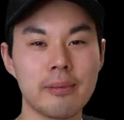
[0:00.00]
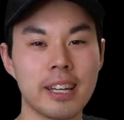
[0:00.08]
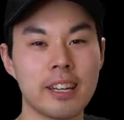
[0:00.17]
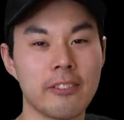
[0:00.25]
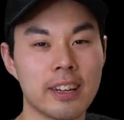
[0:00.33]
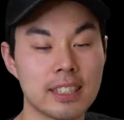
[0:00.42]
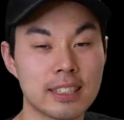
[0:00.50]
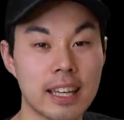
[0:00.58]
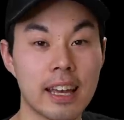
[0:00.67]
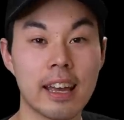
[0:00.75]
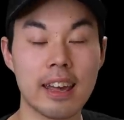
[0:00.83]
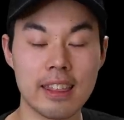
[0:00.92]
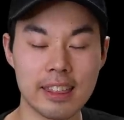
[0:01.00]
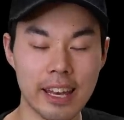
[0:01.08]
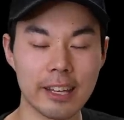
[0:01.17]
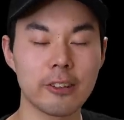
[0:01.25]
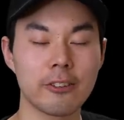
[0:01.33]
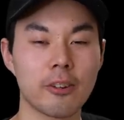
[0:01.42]
mean it when I say
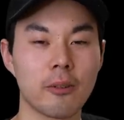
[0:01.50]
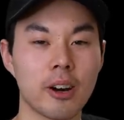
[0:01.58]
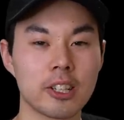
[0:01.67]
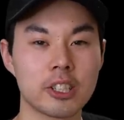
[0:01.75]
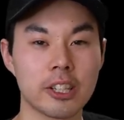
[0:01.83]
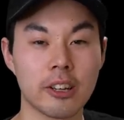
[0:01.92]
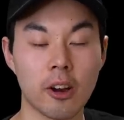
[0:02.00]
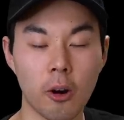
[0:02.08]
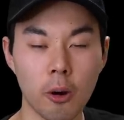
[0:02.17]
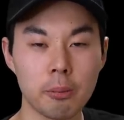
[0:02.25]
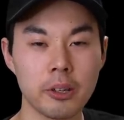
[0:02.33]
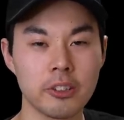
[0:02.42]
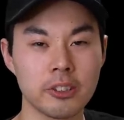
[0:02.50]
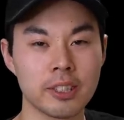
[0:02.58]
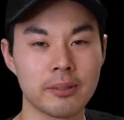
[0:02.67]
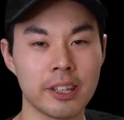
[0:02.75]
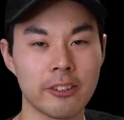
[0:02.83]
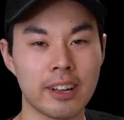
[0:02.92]
thank you for watching. Hope you do
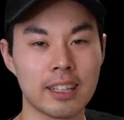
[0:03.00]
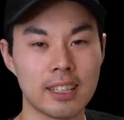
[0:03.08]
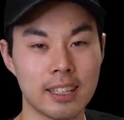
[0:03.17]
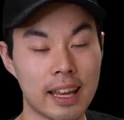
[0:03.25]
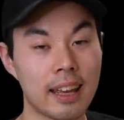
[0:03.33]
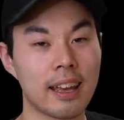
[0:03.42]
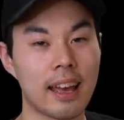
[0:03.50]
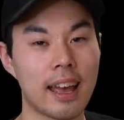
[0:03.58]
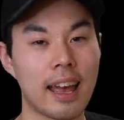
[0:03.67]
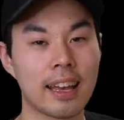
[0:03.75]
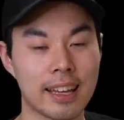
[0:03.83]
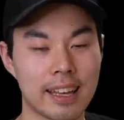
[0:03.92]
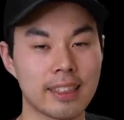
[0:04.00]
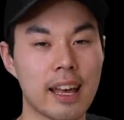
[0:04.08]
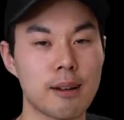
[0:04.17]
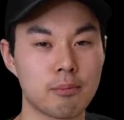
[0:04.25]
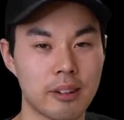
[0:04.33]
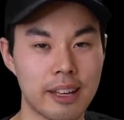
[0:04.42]
something great today and get
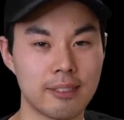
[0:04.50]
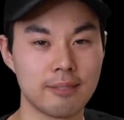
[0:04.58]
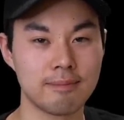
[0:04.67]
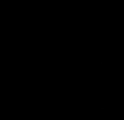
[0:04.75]
that bread.